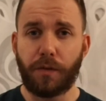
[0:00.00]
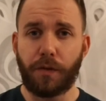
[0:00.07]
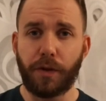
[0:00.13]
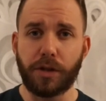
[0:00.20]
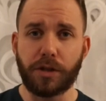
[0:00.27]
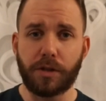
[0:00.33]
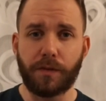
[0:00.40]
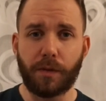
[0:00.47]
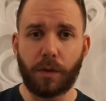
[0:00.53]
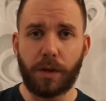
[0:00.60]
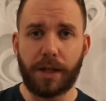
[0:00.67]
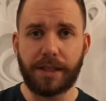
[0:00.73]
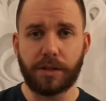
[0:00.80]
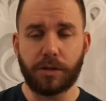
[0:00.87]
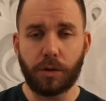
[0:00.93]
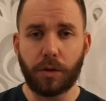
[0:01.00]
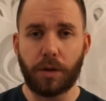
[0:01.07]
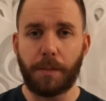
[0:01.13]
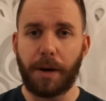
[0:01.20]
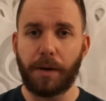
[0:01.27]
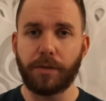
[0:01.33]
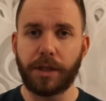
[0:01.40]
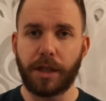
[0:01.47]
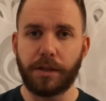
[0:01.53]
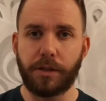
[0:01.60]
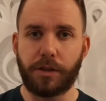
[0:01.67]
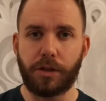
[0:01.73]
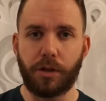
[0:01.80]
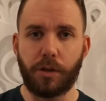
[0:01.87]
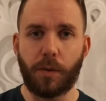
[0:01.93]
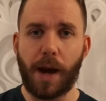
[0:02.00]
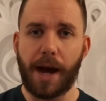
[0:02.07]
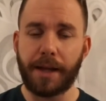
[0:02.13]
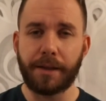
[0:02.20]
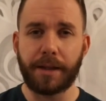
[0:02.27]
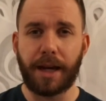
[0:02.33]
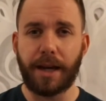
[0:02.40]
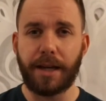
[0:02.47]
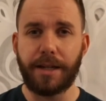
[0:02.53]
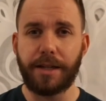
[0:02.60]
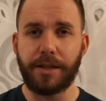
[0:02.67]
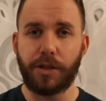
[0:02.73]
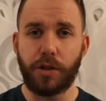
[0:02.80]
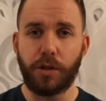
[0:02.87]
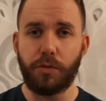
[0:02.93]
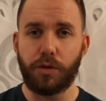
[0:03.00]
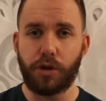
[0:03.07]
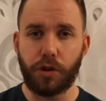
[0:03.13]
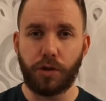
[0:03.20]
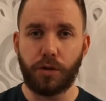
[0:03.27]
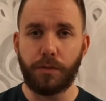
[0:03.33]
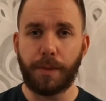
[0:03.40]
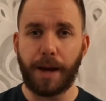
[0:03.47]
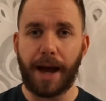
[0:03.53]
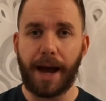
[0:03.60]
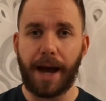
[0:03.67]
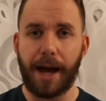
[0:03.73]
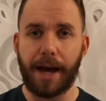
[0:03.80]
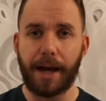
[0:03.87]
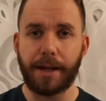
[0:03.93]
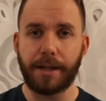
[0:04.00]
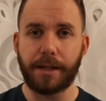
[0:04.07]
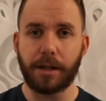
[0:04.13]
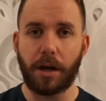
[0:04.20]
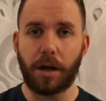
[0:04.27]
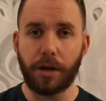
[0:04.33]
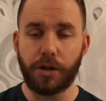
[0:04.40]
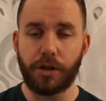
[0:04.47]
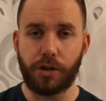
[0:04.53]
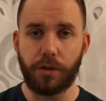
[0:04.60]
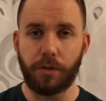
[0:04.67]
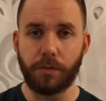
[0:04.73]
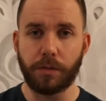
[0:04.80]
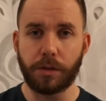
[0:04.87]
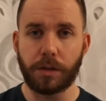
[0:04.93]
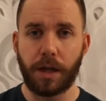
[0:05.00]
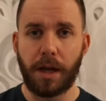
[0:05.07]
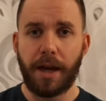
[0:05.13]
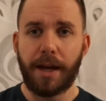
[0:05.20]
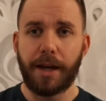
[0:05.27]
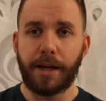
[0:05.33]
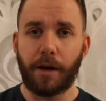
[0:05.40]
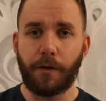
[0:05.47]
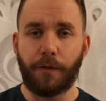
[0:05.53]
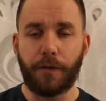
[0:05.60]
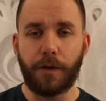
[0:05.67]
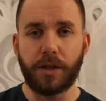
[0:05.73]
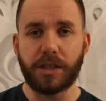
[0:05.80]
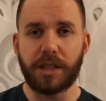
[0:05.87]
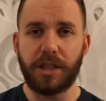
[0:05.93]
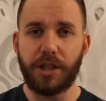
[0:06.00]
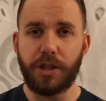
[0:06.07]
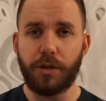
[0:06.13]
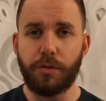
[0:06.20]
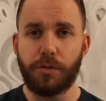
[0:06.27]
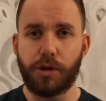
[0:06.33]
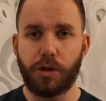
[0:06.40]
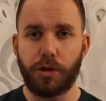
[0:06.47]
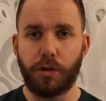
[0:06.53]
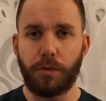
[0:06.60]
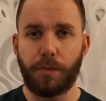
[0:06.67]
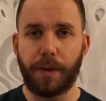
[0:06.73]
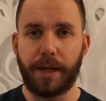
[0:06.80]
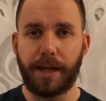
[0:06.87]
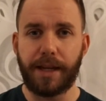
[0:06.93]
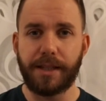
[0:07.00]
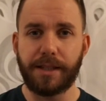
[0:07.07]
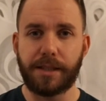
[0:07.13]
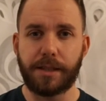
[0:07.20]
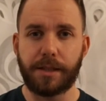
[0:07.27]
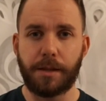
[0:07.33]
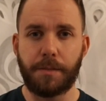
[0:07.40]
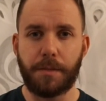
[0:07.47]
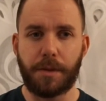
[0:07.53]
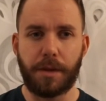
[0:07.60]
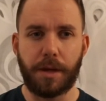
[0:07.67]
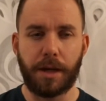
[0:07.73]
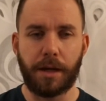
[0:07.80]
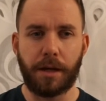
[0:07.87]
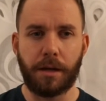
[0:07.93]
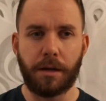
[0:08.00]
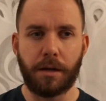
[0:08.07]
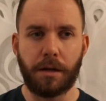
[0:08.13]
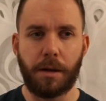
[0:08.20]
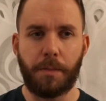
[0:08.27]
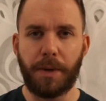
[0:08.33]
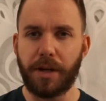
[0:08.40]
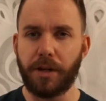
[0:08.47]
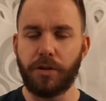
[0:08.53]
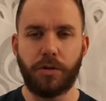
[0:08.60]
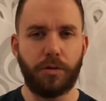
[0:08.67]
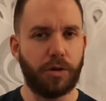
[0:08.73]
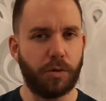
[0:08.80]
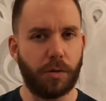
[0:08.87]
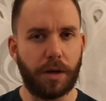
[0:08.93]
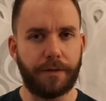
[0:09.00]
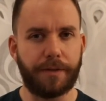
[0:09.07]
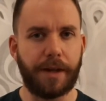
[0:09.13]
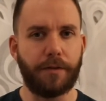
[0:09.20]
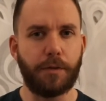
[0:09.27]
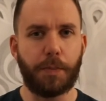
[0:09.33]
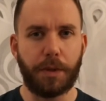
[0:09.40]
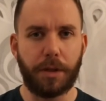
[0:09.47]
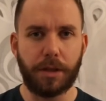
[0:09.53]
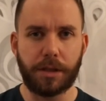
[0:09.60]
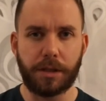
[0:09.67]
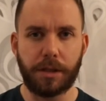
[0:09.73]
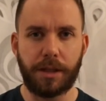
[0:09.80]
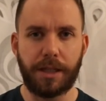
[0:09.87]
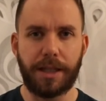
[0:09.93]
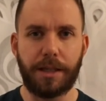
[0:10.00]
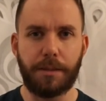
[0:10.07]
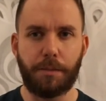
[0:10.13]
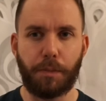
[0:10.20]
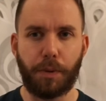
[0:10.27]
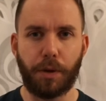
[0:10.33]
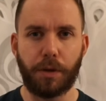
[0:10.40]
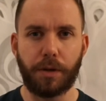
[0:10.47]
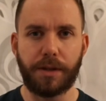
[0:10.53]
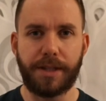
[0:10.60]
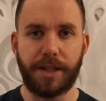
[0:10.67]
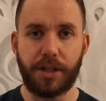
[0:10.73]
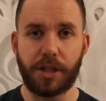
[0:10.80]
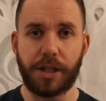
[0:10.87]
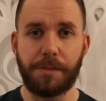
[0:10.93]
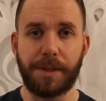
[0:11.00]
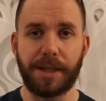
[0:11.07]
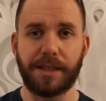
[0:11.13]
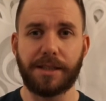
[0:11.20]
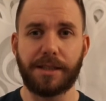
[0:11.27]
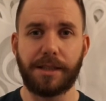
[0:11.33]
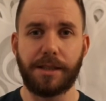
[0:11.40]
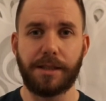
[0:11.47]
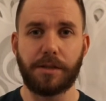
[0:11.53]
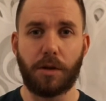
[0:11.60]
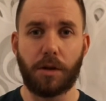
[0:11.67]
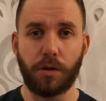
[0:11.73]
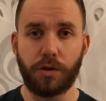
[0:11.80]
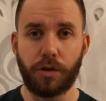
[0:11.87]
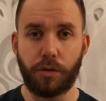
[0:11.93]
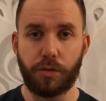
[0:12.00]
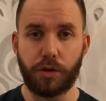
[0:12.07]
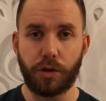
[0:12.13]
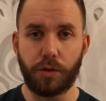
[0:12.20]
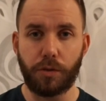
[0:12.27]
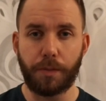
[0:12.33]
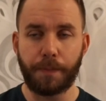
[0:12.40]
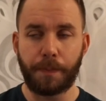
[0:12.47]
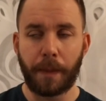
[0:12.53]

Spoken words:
first of all, let's talk about the other 2, and that is YouTube and iTunes. Now firstly, YouTube is something a bit unusual. I've never personally put DJ mixes on YouTube.